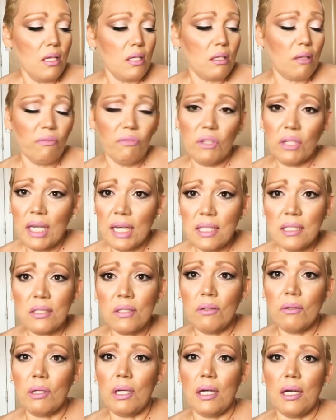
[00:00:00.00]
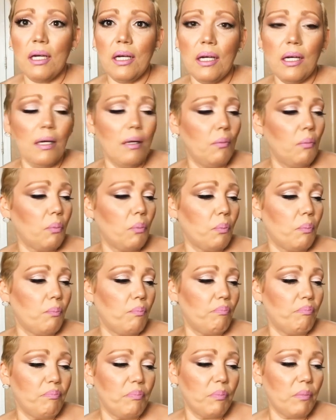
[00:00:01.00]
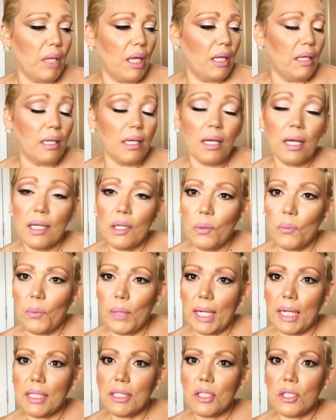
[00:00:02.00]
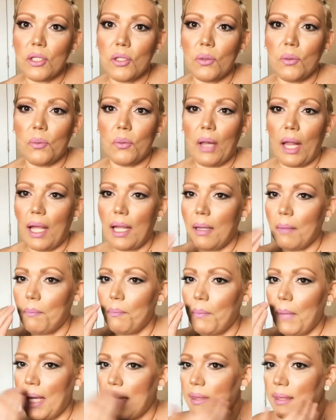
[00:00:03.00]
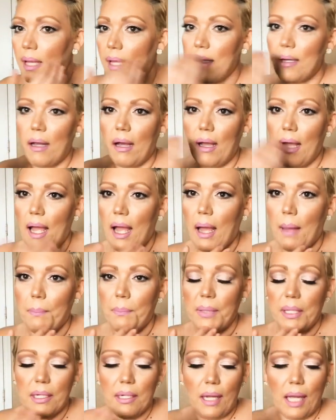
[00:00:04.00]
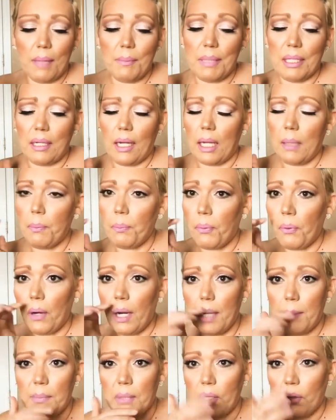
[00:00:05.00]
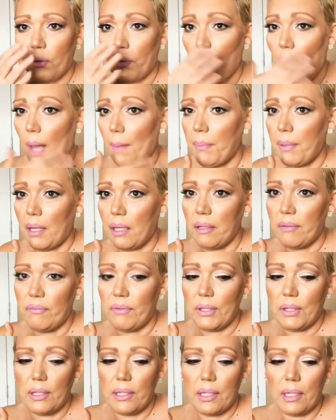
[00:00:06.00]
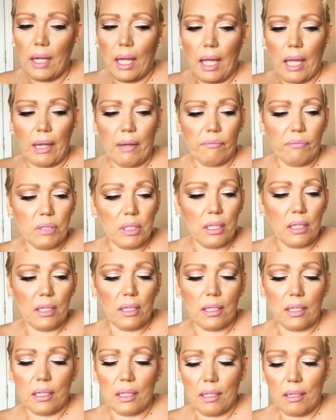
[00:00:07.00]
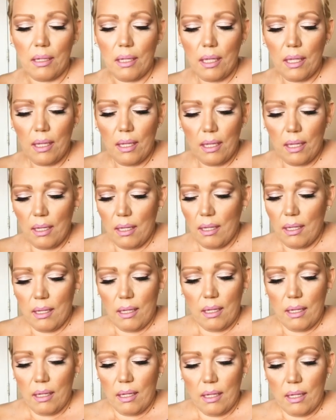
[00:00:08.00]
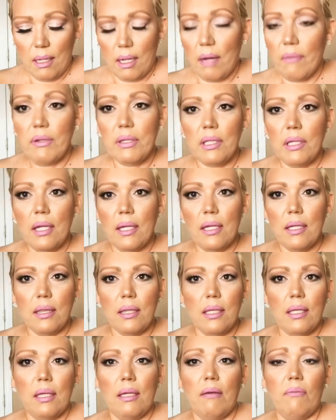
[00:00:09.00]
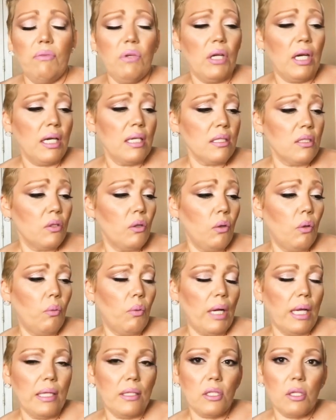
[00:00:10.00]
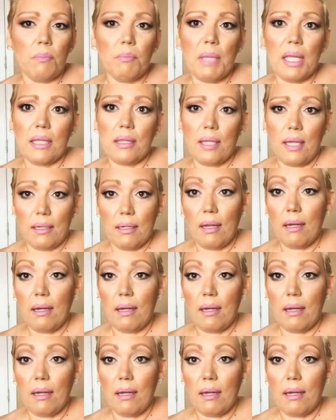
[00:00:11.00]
So if you guys know any kind of way to like make that not happen, I mean, I primed the crap out of it. I've done everything I could think of. You guys know a way to make that